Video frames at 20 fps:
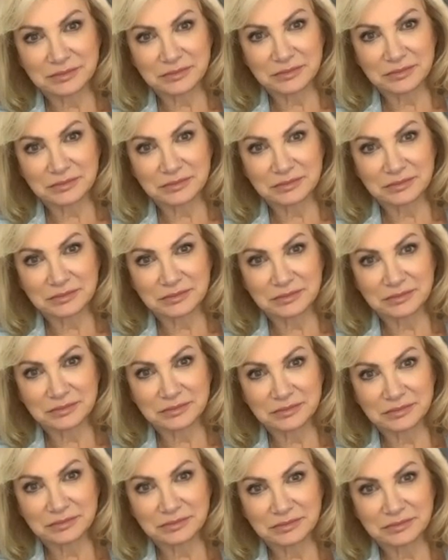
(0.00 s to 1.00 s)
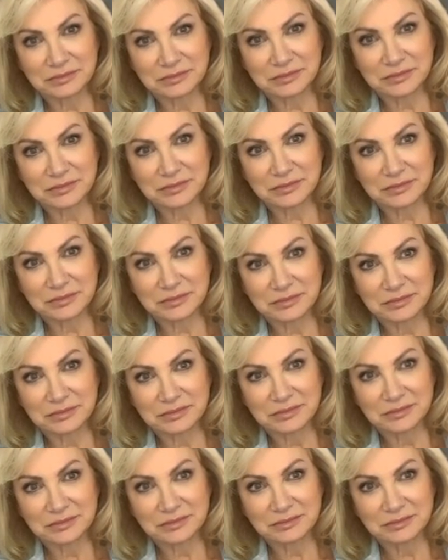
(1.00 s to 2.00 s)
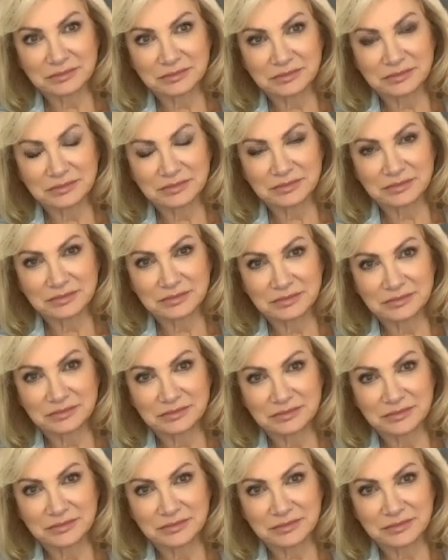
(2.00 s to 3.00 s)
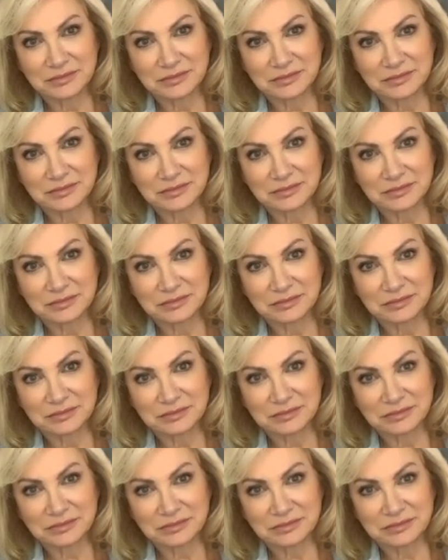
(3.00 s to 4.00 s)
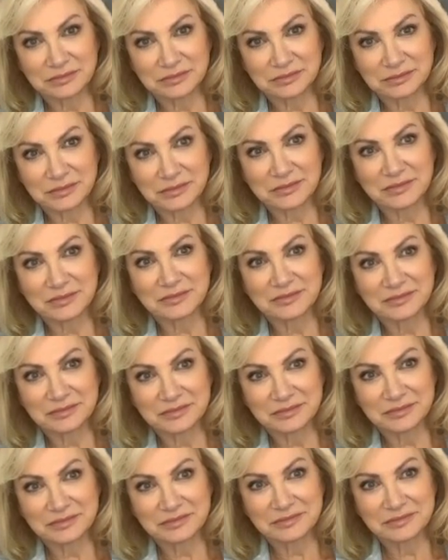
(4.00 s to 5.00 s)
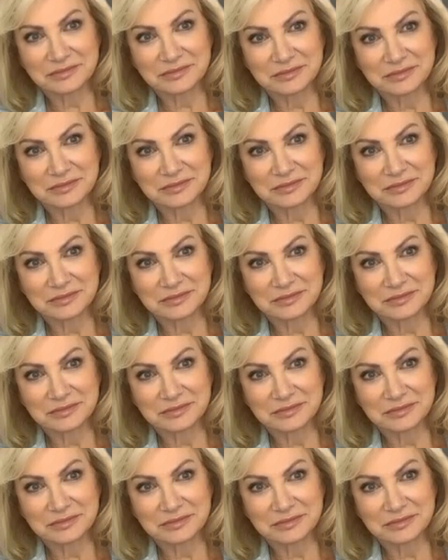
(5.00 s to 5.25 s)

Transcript: [no speech]